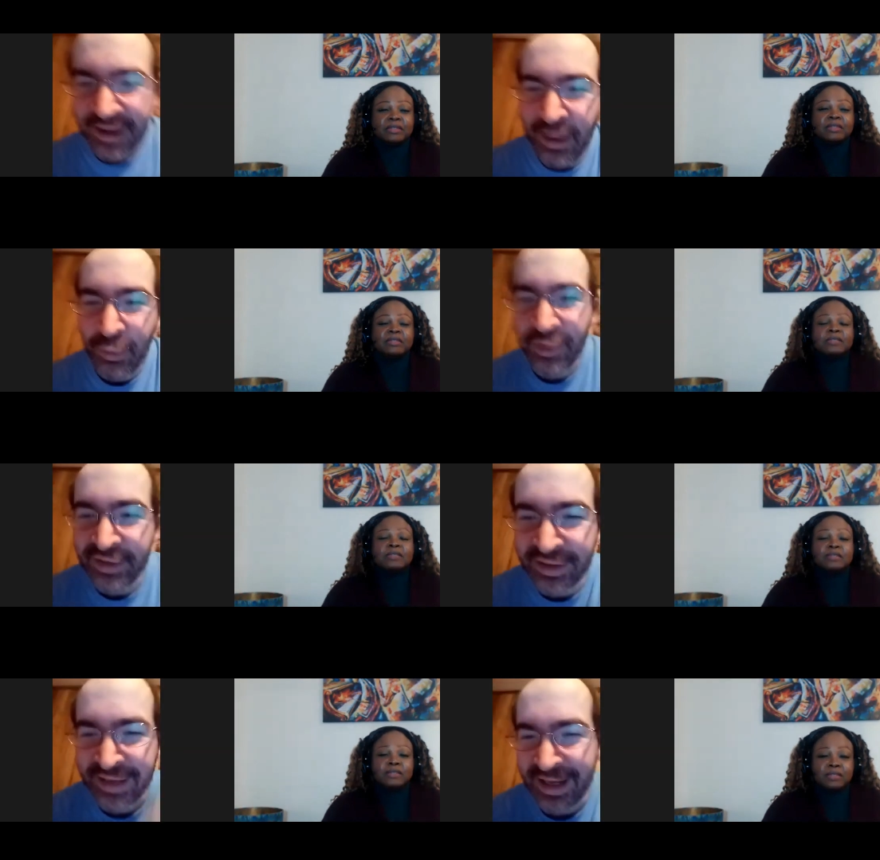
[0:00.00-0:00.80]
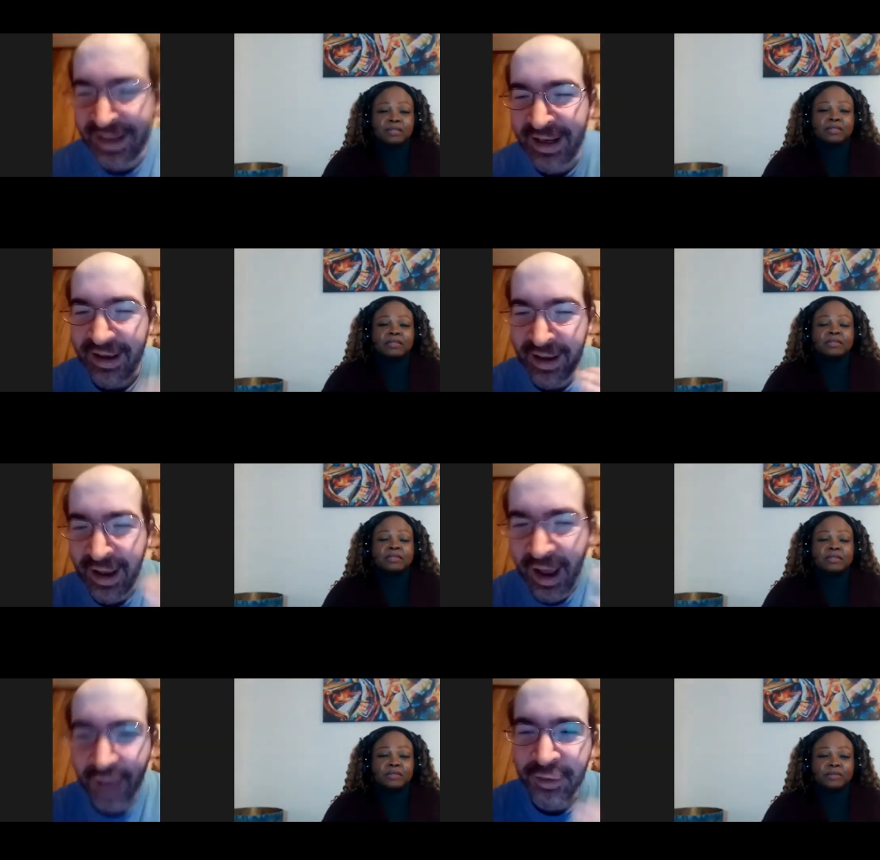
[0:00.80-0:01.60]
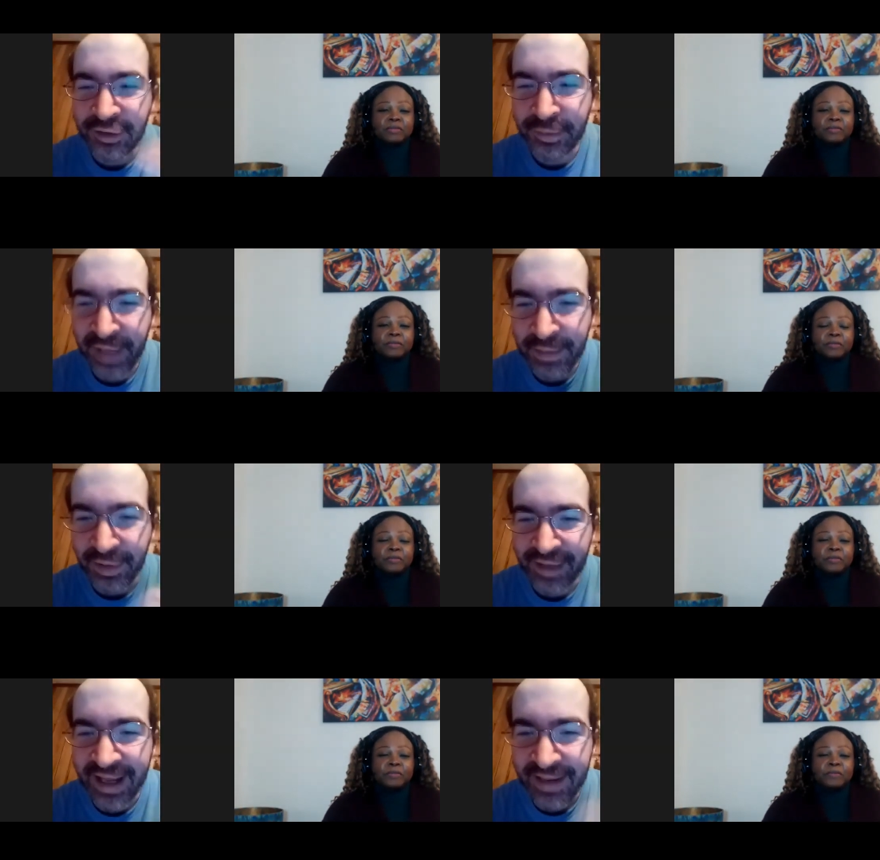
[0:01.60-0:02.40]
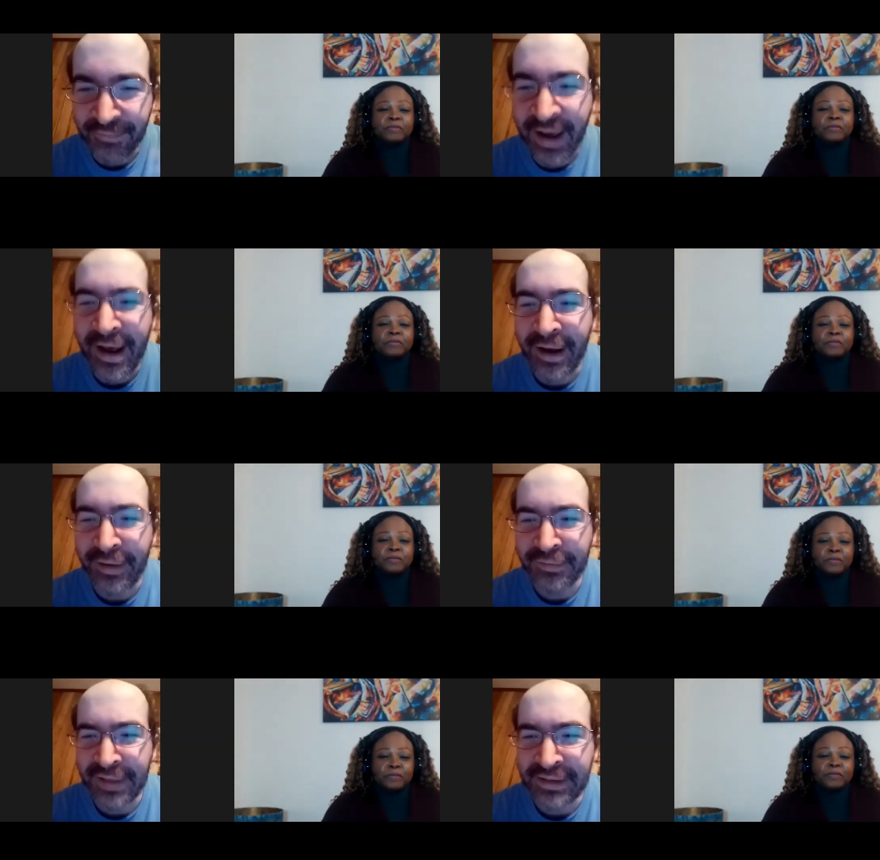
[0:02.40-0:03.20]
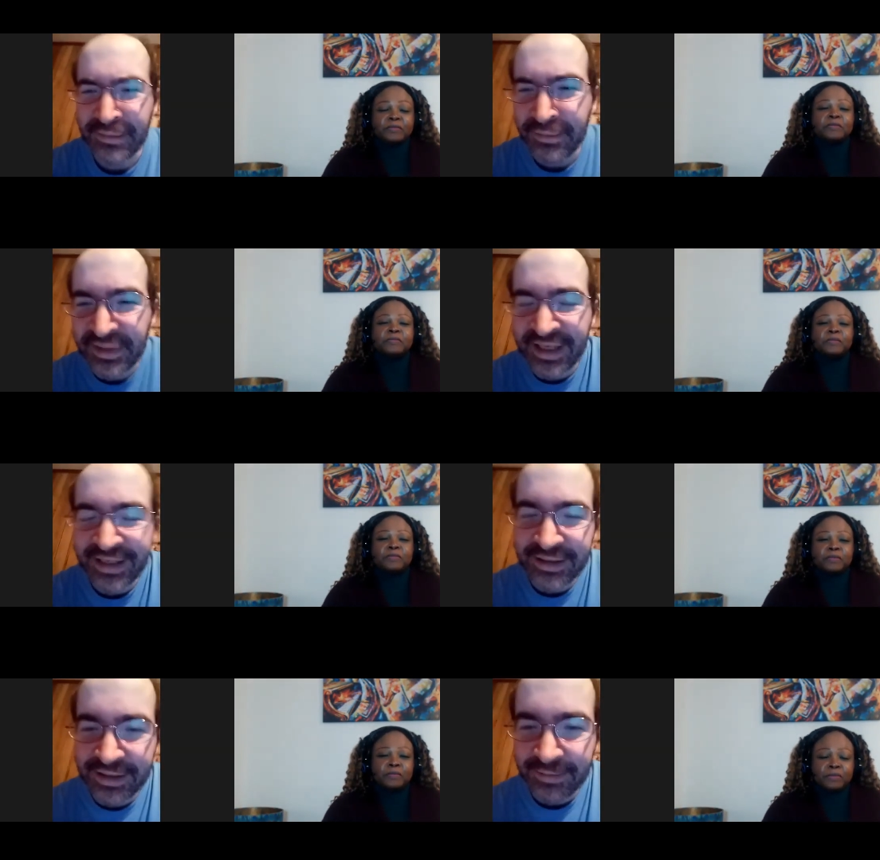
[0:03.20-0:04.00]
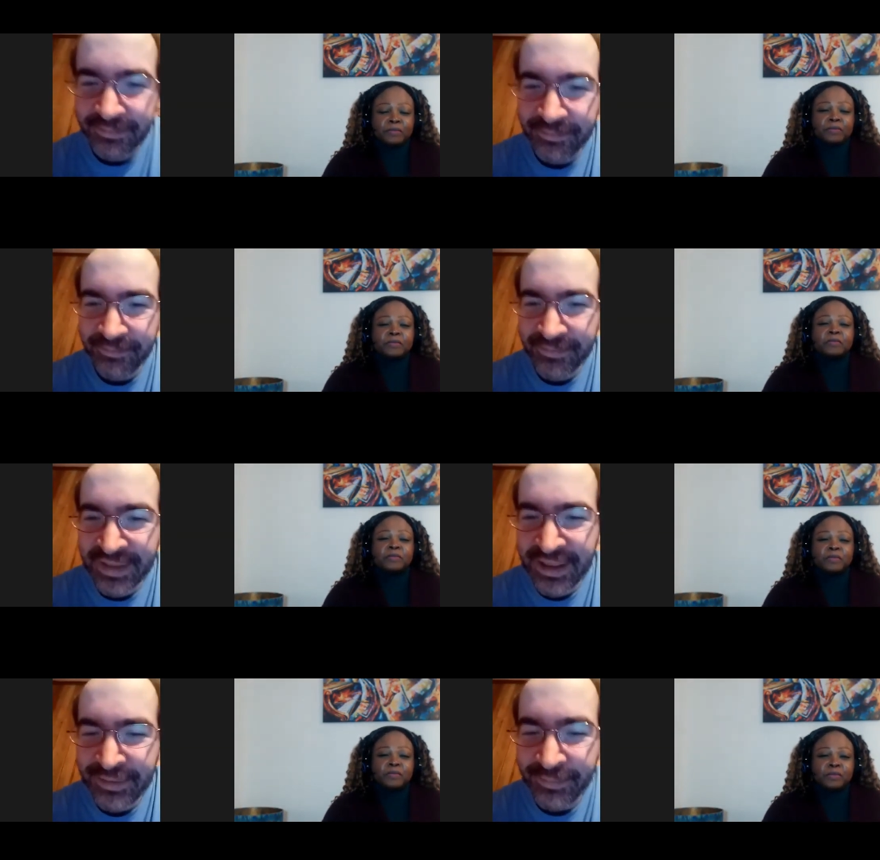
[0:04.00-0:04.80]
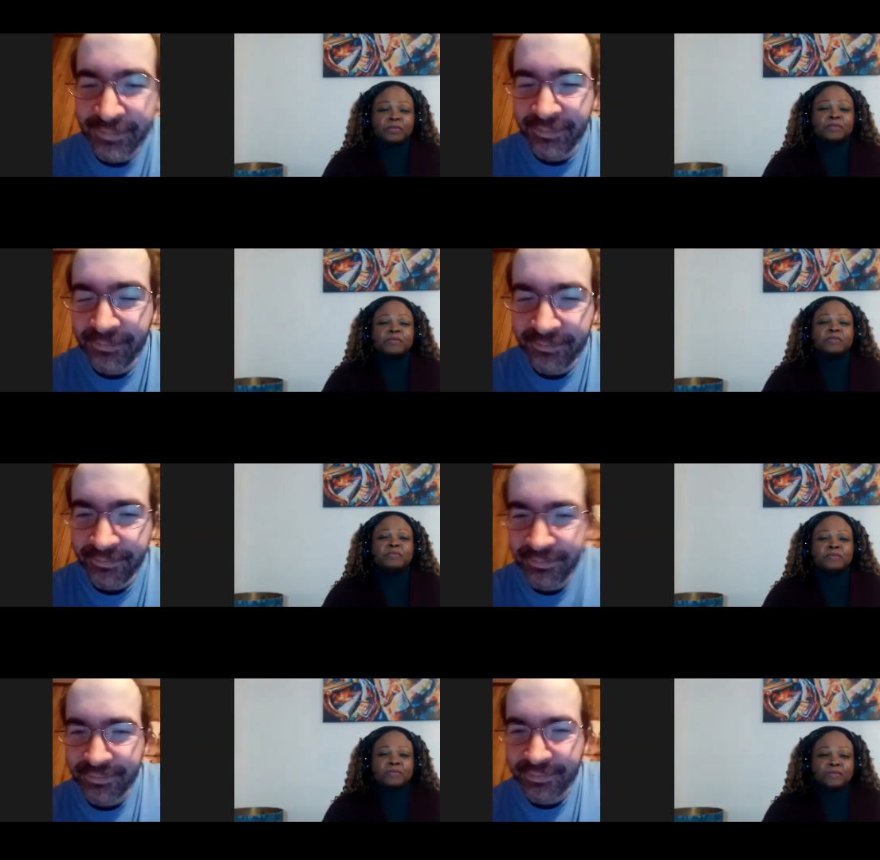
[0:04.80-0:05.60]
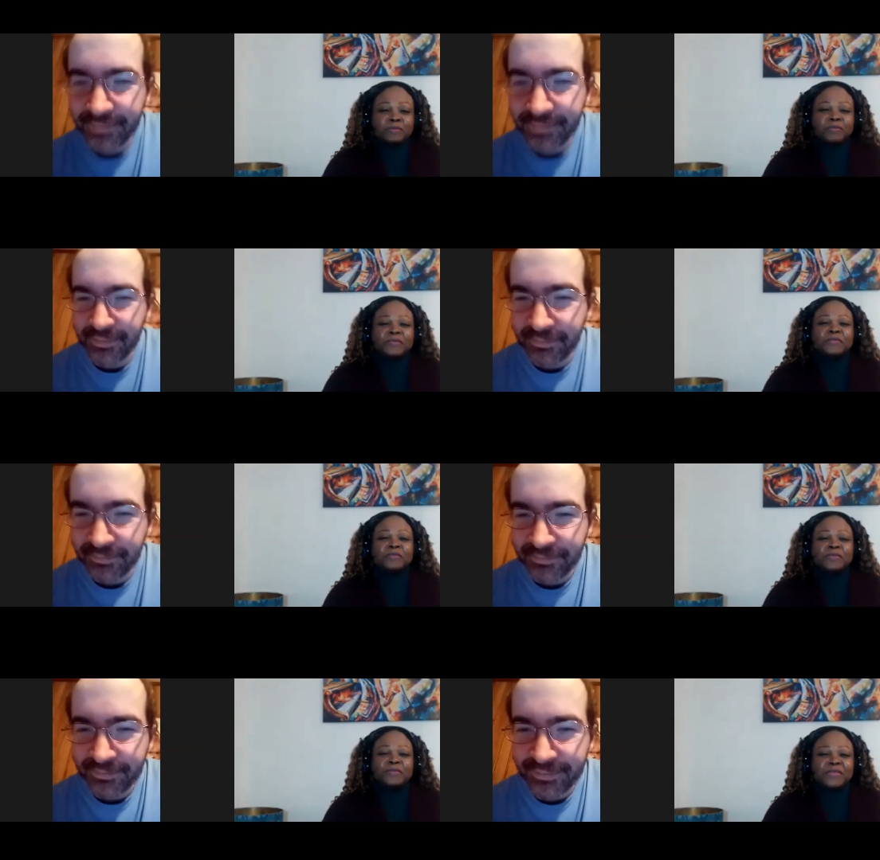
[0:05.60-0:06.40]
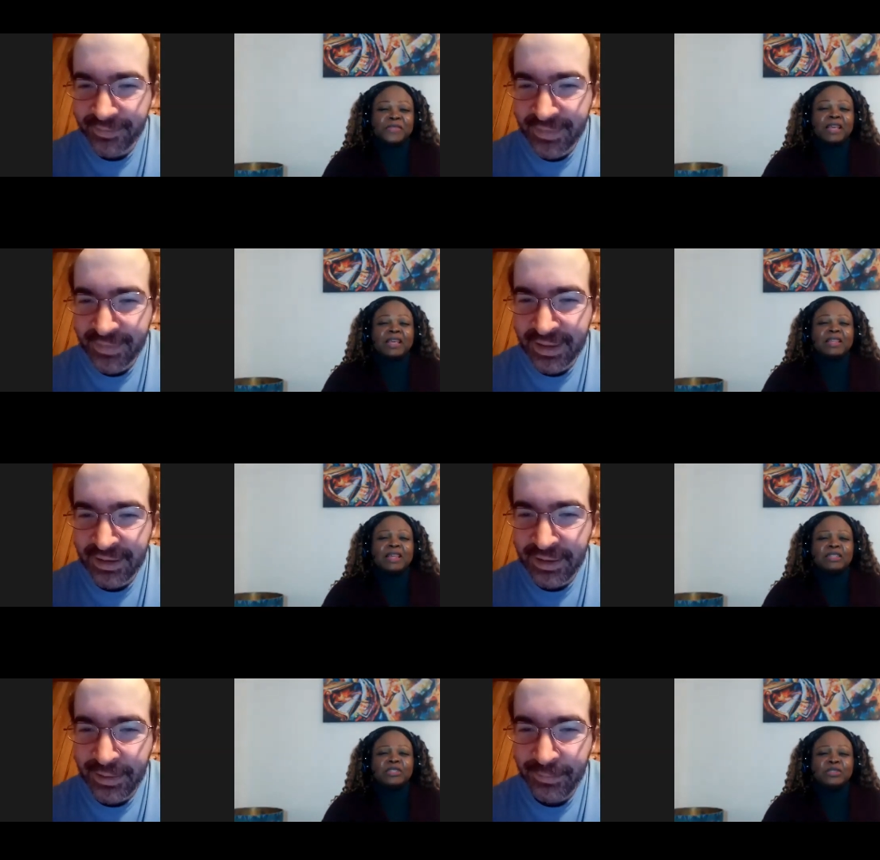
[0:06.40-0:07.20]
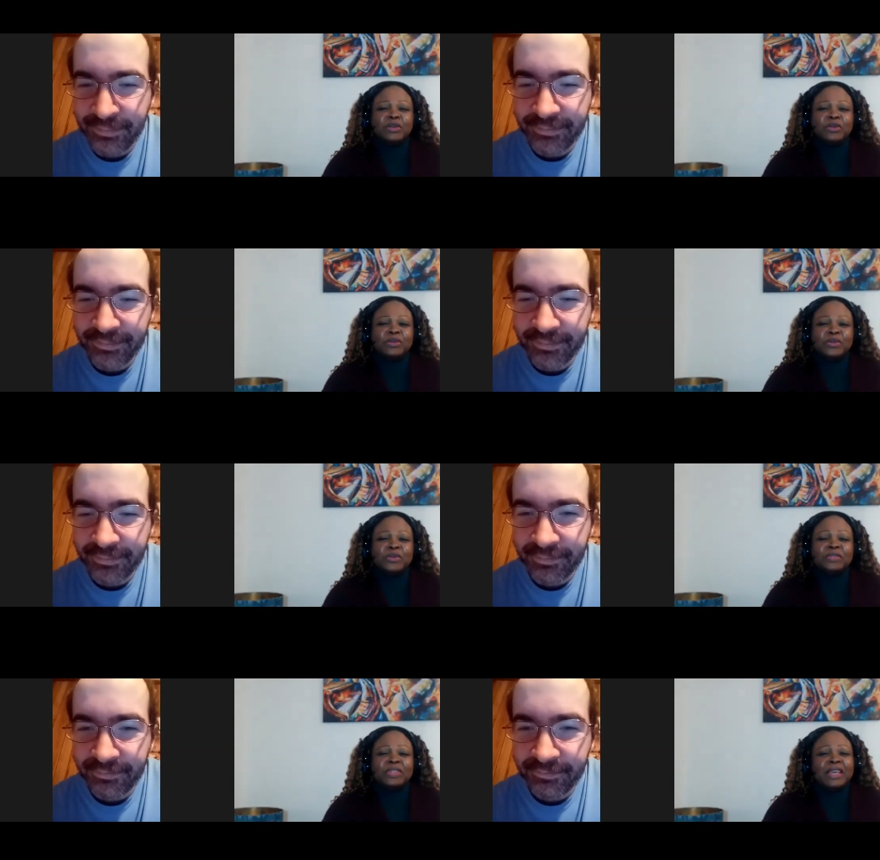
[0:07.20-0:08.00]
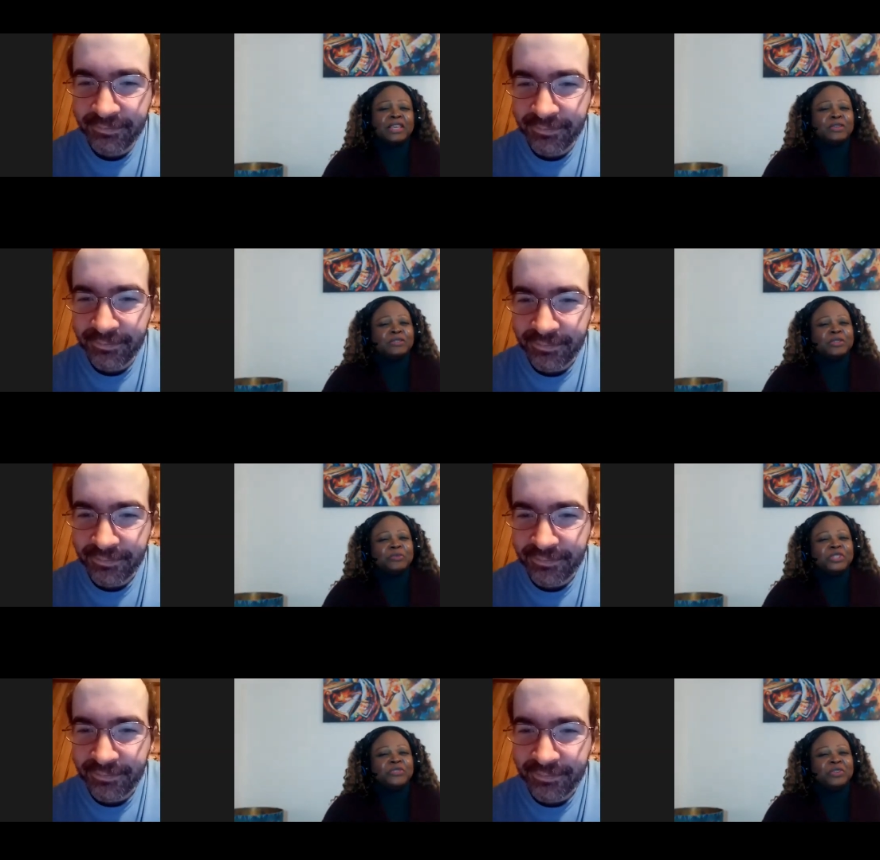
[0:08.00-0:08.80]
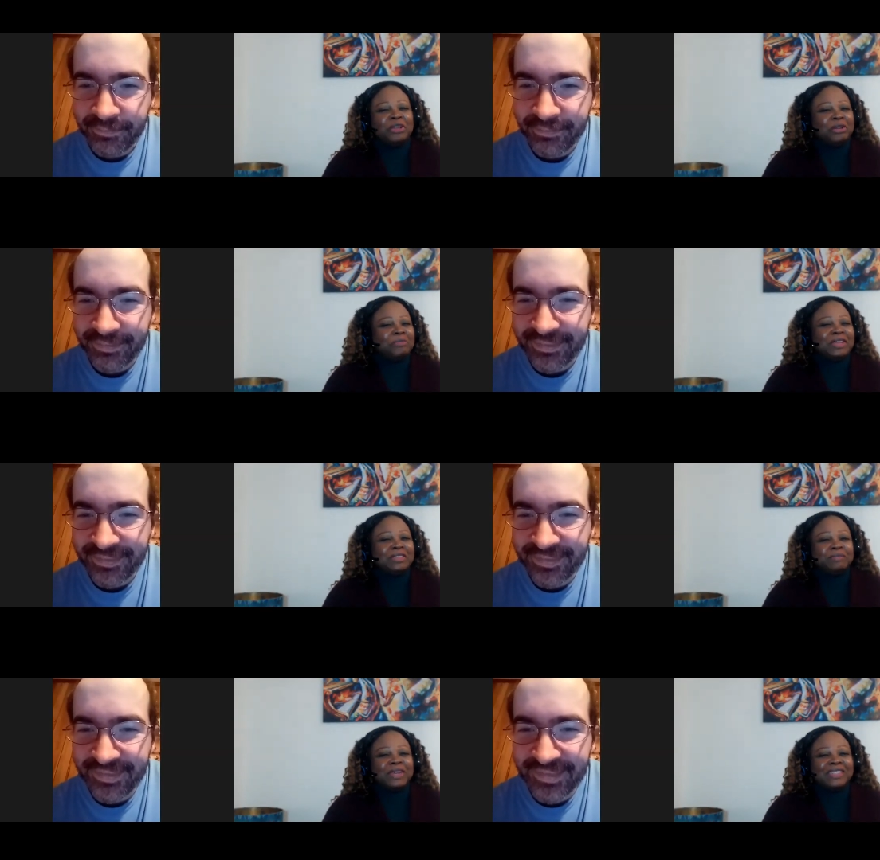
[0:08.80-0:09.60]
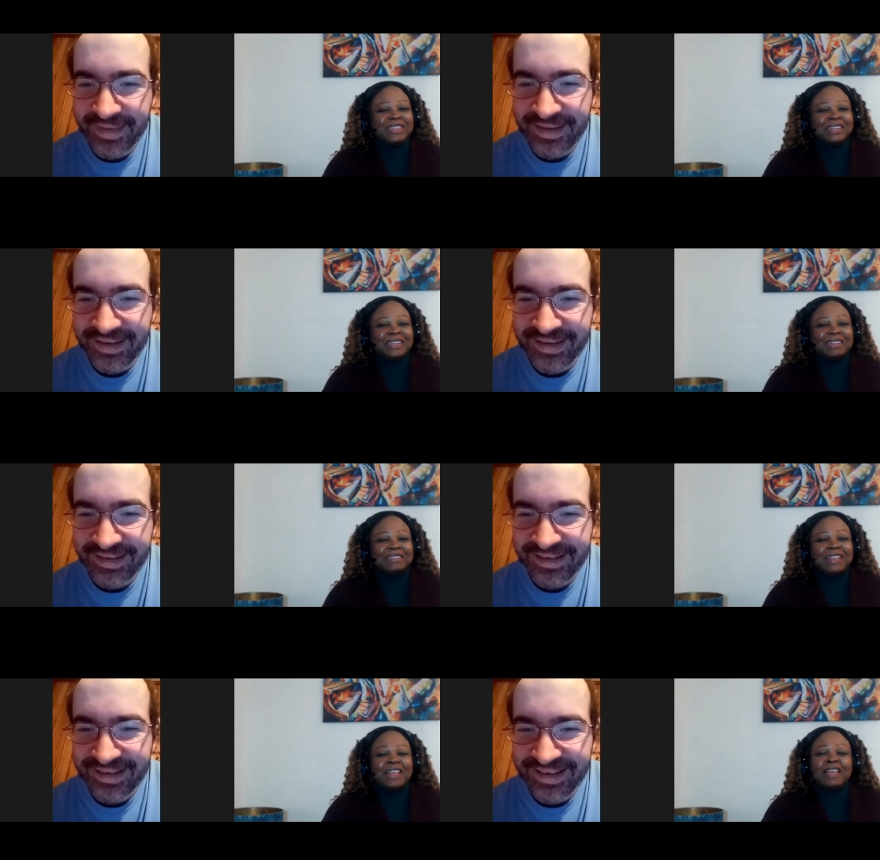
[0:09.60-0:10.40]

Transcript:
Speaker 1: wanted to like get other people like involved and such. You know. Mm,
Speaker 2: mm. That's so good. Thank you so much for recommending my channel.